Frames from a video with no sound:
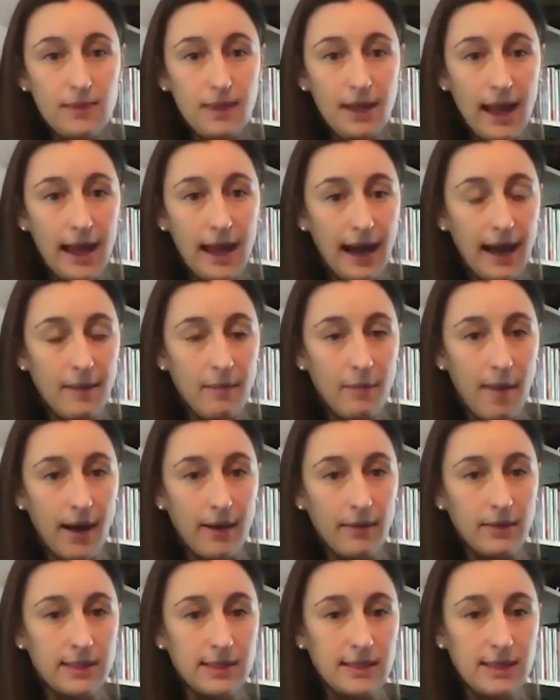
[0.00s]
And
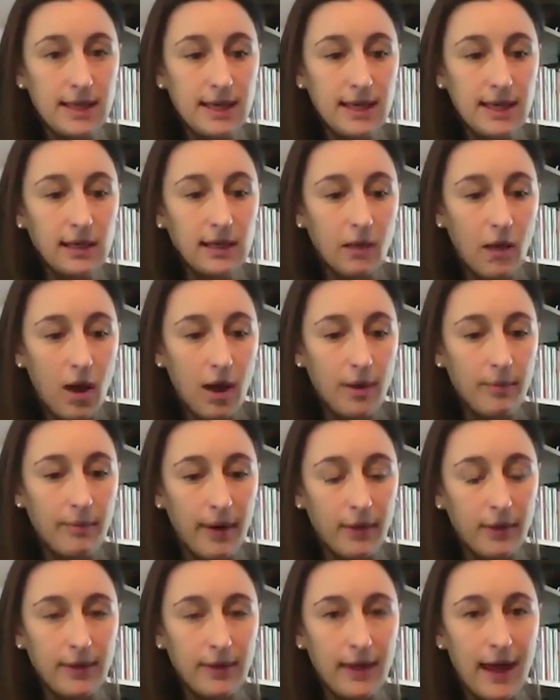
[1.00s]
I was thinking a lot
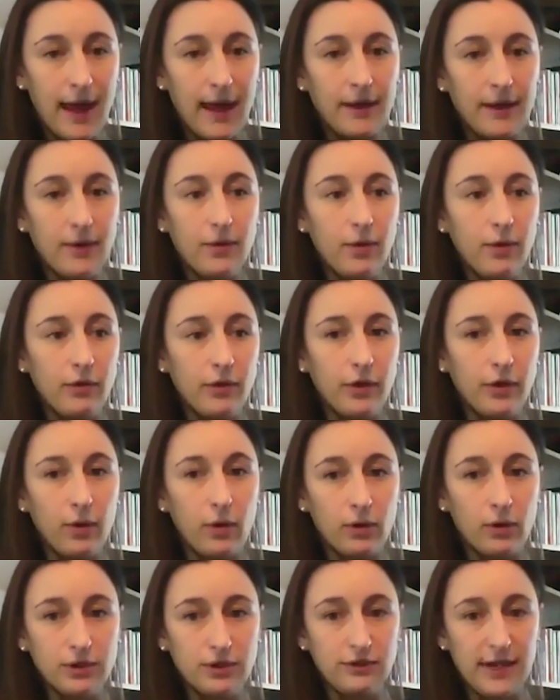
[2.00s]
about that over the
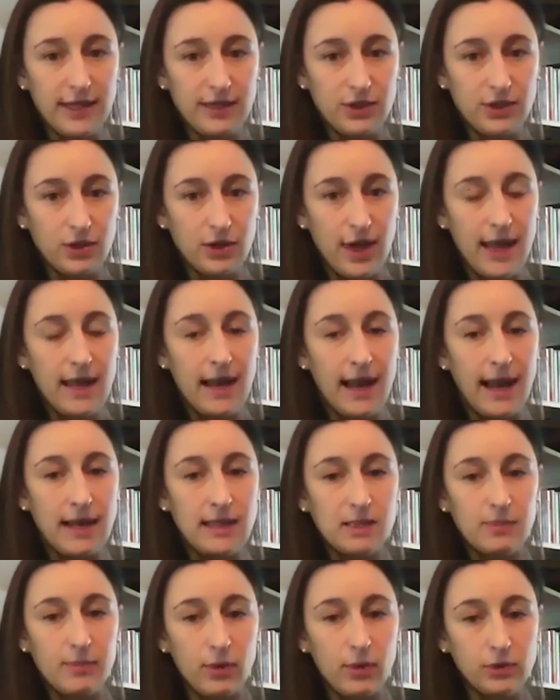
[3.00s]
course of yesterday, and I
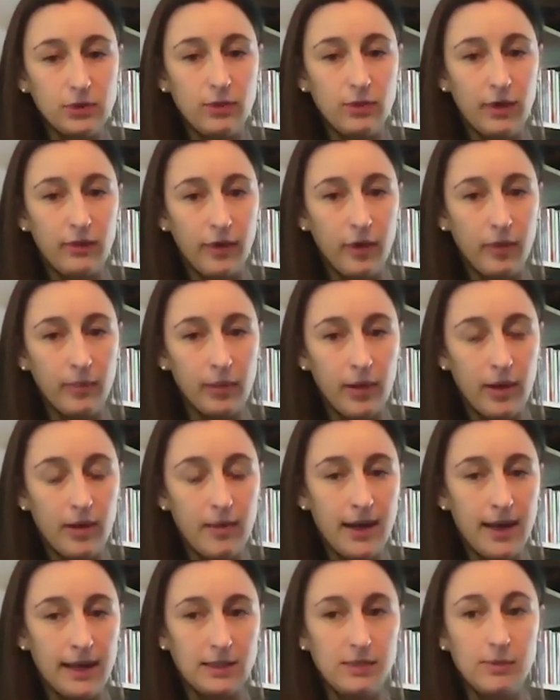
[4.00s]
spoke to one of our
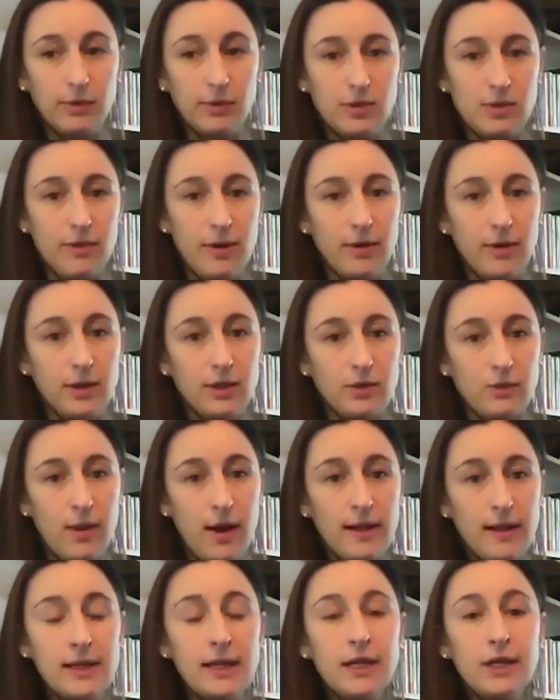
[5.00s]
employment experts about it as
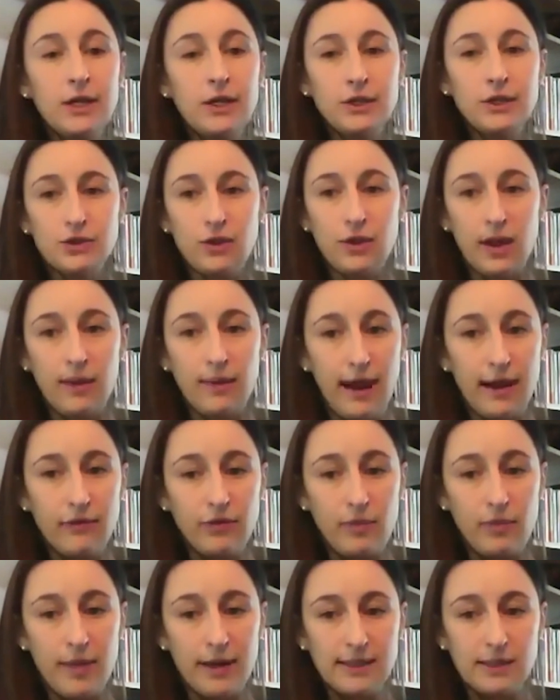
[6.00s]
well, so that I would
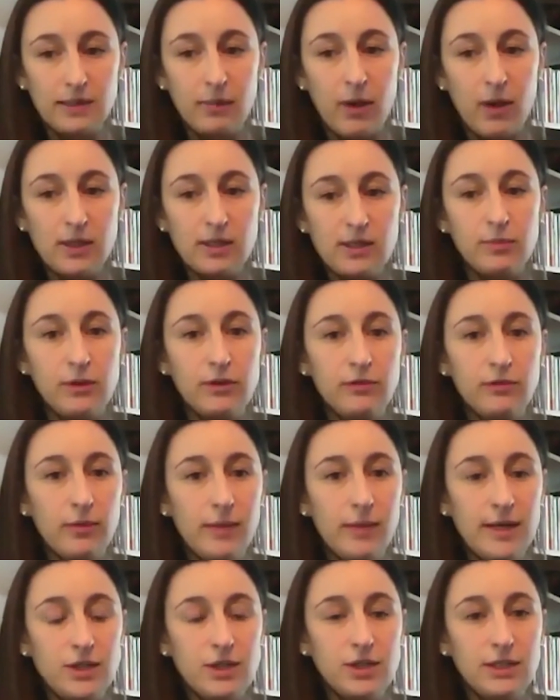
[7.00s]
have the best possible
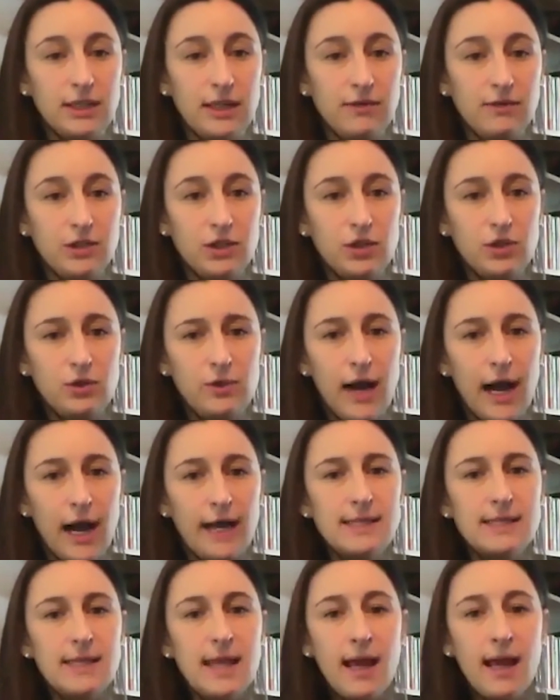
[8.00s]
information to give to you
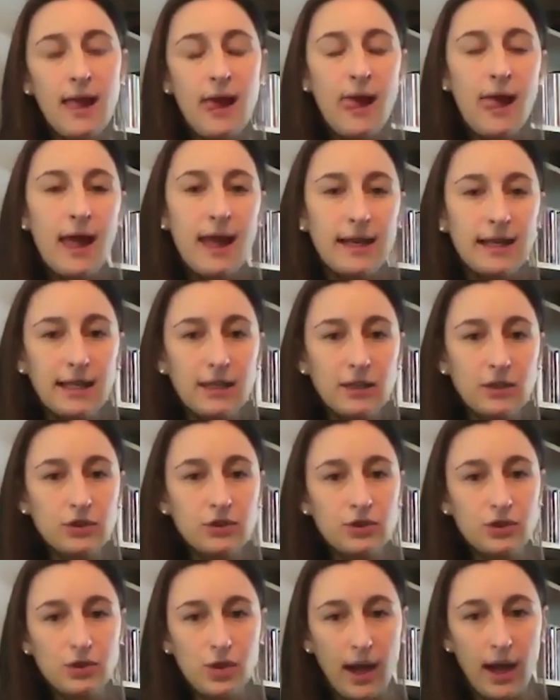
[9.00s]
guys. And
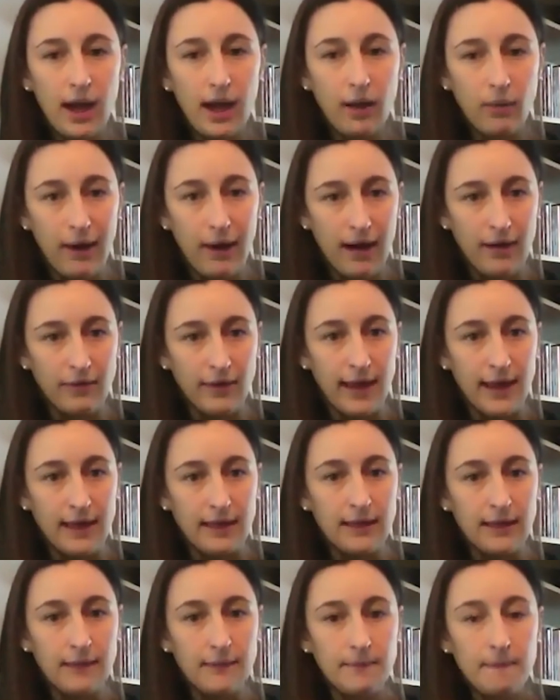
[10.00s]
here's where I've
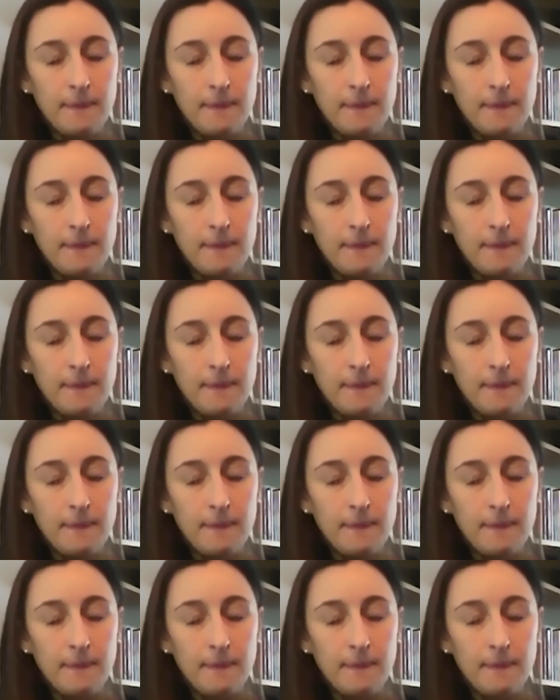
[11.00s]
landed.